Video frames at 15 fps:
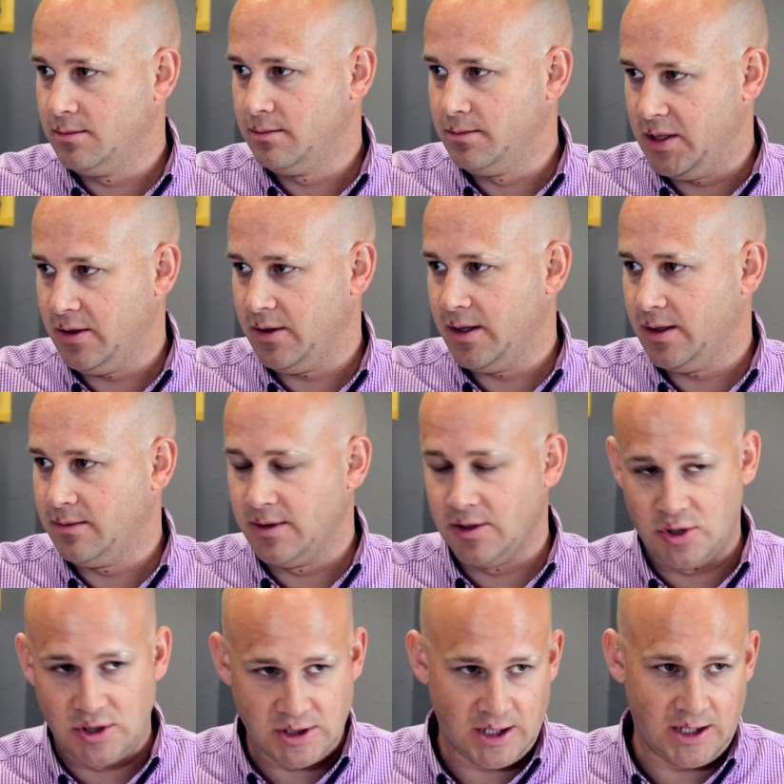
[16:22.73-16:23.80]
period. They're
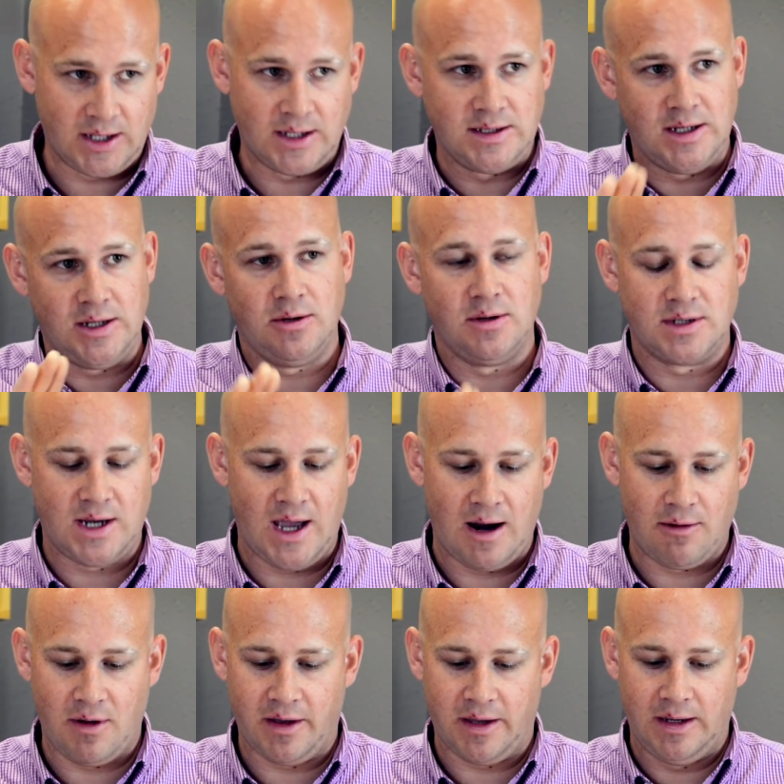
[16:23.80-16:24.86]
just going to continue to
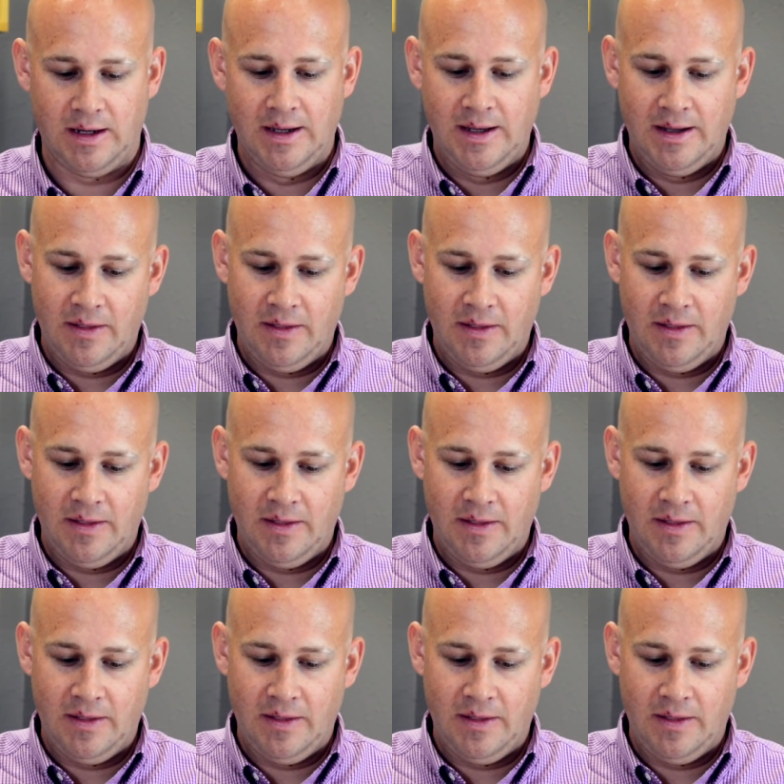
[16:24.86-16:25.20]
skyrocket.